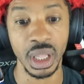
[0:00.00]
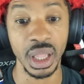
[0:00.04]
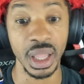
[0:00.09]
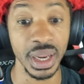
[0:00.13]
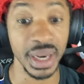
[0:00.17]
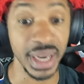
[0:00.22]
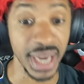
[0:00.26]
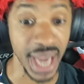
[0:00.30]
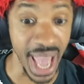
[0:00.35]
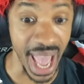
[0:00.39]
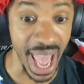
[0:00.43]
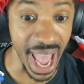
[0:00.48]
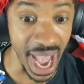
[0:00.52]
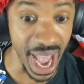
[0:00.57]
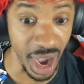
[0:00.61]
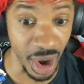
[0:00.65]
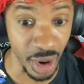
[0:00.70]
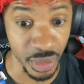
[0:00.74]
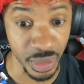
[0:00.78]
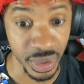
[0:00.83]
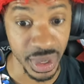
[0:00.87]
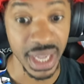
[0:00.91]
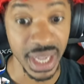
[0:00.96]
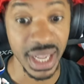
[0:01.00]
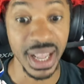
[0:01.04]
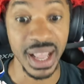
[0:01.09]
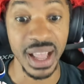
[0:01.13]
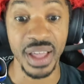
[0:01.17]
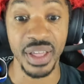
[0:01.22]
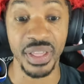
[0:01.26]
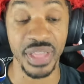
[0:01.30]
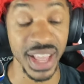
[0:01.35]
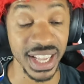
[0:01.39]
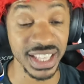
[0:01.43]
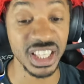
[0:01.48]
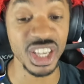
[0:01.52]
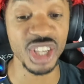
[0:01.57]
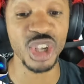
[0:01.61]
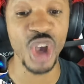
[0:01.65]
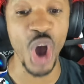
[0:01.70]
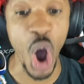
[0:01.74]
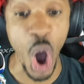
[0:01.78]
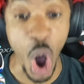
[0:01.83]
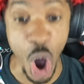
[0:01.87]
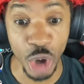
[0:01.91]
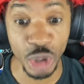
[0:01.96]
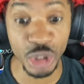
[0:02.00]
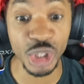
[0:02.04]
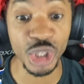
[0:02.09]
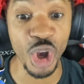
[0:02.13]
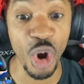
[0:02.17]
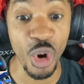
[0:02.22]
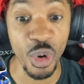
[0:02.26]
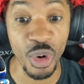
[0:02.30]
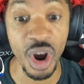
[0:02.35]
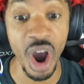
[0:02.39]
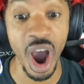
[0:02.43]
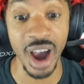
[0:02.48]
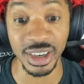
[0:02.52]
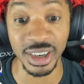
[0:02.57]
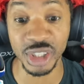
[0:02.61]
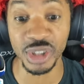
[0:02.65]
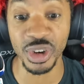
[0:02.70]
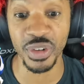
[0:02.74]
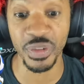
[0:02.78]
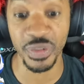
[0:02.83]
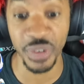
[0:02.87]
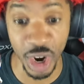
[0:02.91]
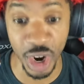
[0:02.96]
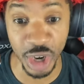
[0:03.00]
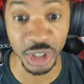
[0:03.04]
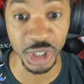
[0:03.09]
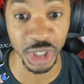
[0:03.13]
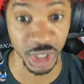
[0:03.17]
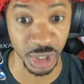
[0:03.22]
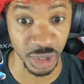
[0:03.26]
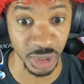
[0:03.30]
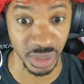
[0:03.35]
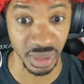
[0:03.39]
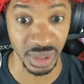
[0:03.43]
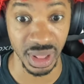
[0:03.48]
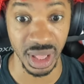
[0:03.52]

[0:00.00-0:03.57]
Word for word: Now, this is also controversial.